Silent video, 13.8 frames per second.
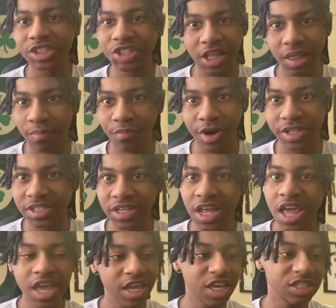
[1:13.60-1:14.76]
Jalen Brunson.
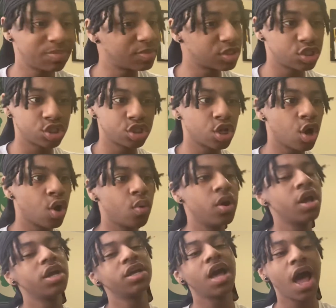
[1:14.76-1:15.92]
He has been so
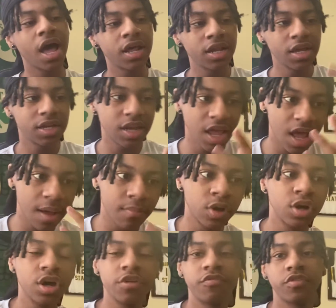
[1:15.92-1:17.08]
goddamn
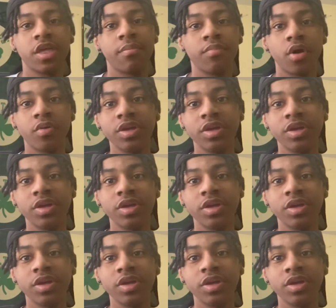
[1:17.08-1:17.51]
good for them, bro.